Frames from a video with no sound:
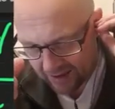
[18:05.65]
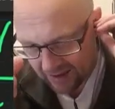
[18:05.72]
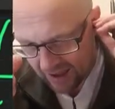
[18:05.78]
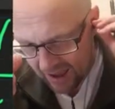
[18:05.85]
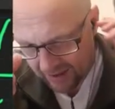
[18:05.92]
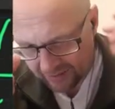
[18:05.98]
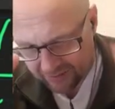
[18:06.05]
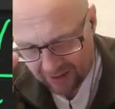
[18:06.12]

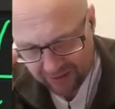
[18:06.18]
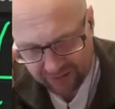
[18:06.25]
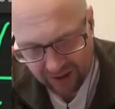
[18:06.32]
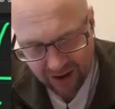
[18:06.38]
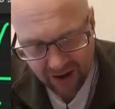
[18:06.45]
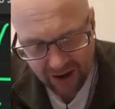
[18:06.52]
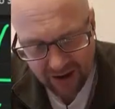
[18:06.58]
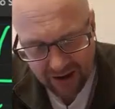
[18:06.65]
X has a
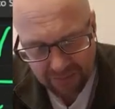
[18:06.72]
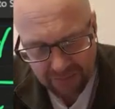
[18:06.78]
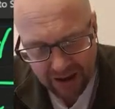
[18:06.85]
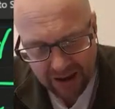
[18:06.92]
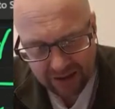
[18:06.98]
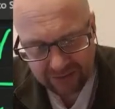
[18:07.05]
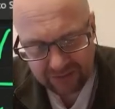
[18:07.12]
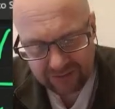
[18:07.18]
higher
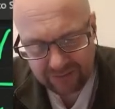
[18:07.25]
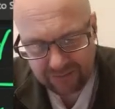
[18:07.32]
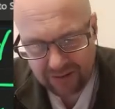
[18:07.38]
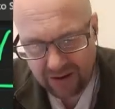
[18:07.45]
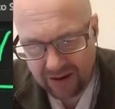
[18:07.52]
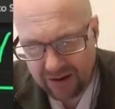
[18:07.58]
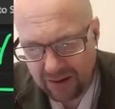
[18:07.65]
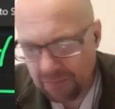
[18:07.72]
mass,
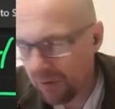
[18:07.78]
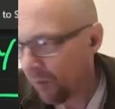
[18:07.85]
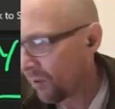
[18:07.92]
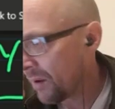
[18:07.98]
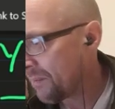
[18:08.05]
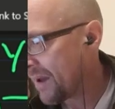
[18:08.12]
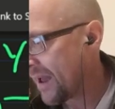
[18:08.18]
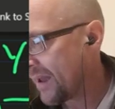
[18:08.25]
higher molar
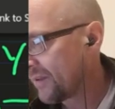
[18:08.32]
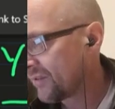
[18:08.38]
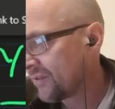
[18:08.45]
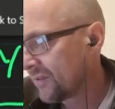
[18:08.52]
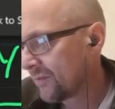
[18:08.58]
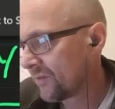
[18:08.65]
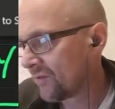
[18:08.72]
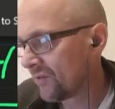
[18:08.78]
mass,
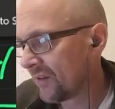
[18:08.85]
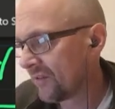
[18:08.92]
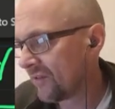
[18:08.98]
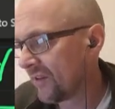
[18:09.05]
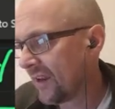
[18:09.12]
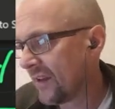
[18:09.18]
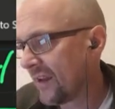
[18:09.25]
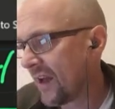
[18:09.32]

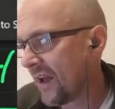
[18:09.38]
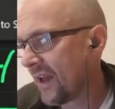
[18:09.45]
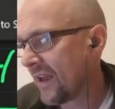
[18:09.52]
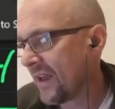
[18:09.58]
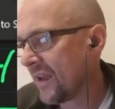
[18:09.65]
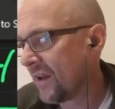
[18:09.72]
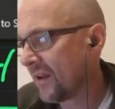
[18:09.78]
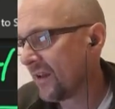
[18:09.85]
16A,
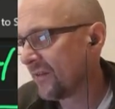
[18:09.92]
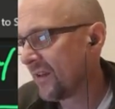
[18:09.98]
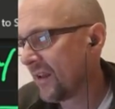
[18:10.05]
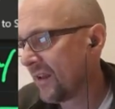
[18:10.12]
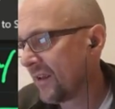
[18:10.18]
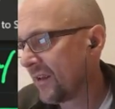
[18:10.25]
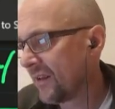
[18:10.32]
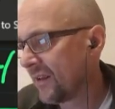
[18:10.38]
is it?
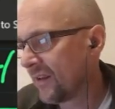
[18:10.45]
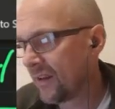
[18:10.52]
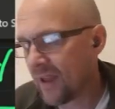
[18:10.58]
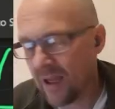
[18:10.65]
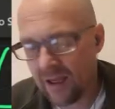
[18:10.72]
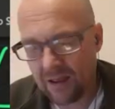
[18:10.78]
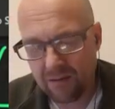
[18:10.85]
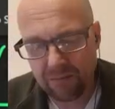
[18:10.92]
Yeah.